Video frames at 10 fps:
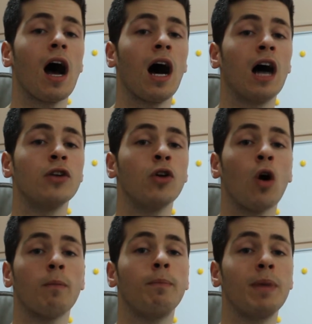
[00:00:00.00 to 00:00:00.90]
uh,
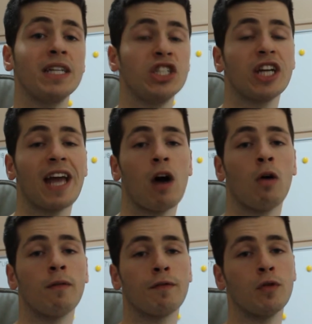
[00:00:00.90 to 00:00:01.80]
not binging out
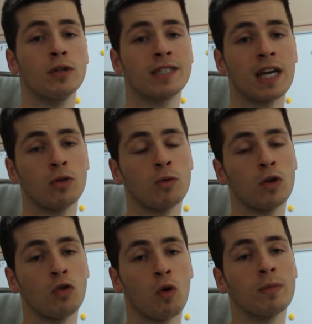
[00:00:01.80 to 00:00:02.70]
on foods that you
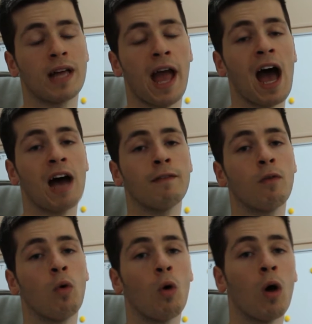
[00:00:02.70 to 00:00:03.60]
would normally have,
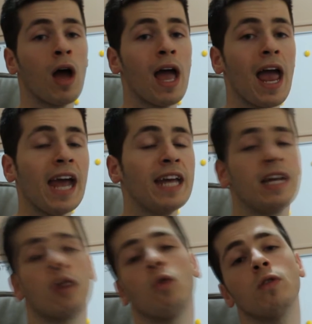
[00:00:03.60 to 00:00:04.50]
or
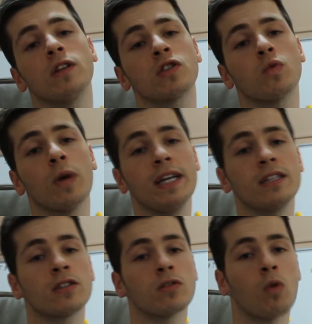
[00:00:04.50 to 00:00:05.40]
eating all the
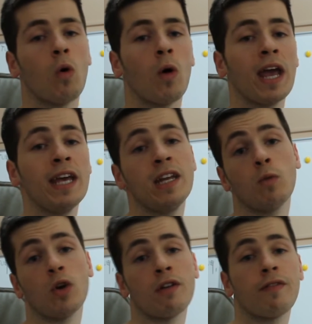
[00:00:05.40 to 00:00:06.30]
sweets, or
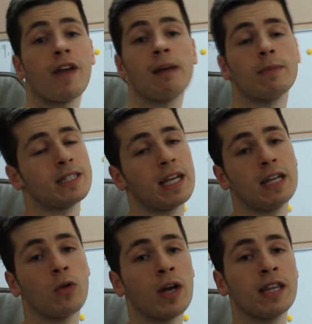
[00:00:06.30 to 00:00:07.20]
eating what your family's
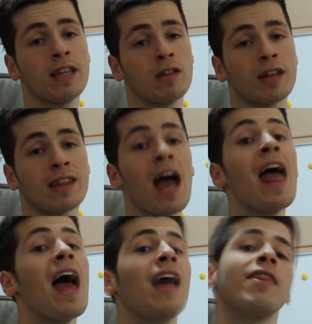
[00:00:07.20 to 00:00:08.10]
eating, or anything like
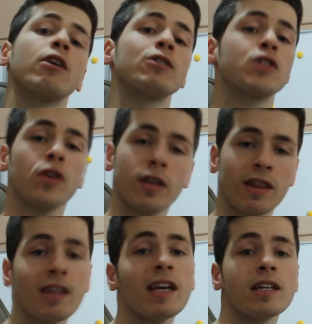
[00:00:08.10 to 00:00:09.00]
that. And there are certain
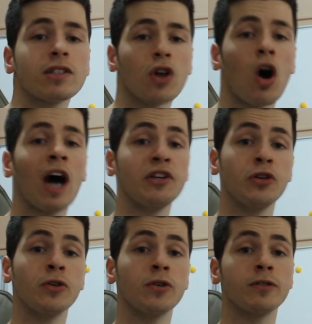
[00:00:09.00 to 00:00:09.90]
things I
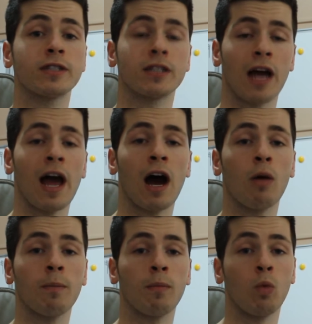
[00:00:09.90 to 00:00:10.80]
use to
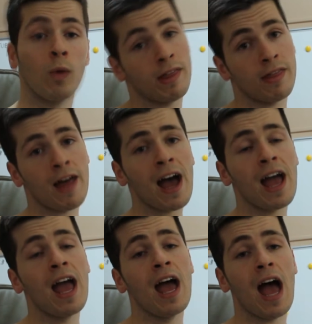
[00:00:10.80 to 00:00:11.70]
help with
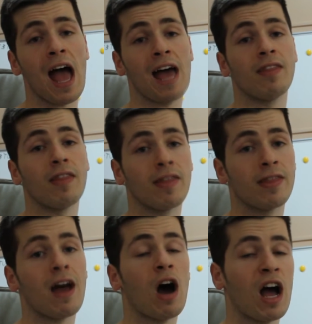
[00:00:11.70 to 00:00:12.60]
that, and
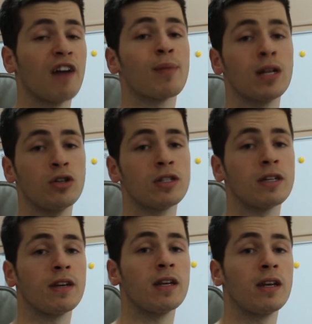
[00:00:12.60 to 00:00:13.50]
that I have been
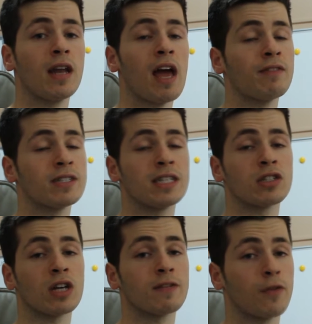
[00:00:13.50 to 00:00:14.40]
using ever
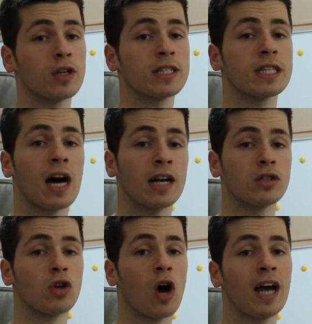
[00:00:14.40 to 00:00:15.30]
since I first
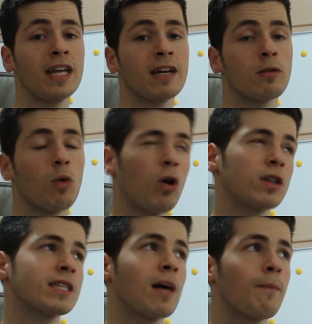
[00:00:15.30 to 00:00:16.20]
started dieting.
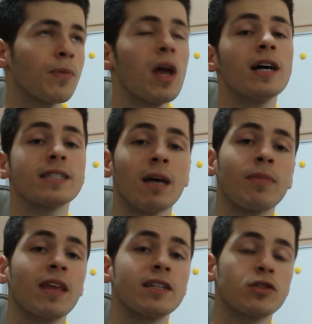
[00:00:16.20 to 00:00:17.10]
Or some,
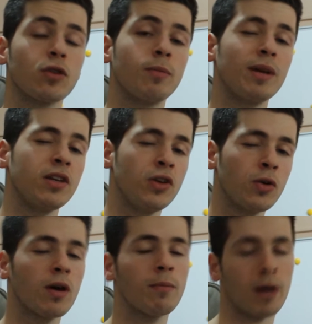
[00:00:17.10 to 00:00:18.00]
some things are a bit
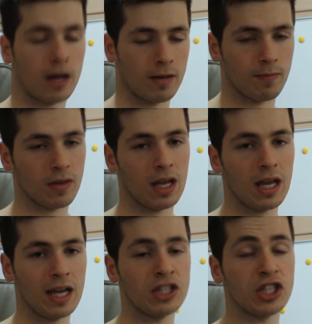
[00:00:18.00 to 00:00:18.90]
newer, but
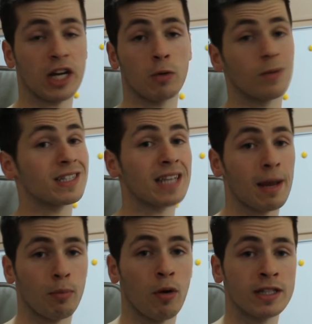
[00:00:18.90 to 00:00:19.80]
in general the
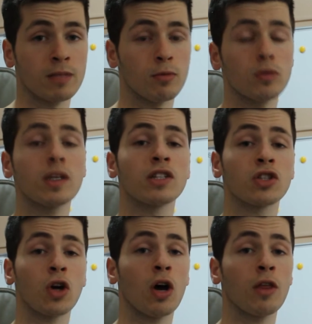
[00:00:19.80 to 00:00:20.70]
same principles, and
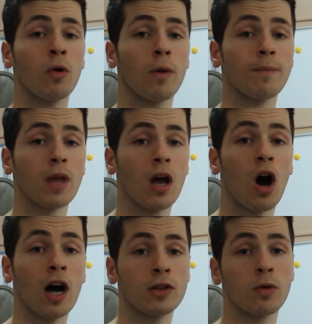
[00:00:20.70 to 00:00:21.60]
so I thought
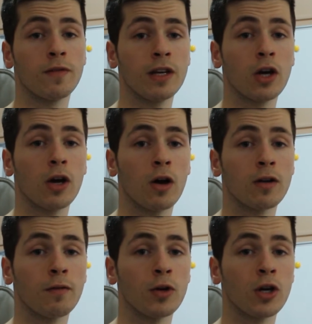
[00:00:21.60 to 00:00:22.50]
I'd do a video
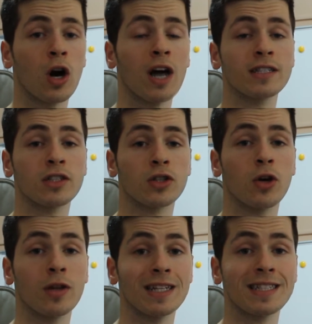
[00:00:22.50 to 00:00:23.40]
on it for you guys,
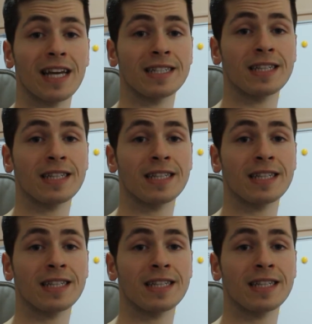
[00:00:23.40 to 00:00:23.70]
so let's get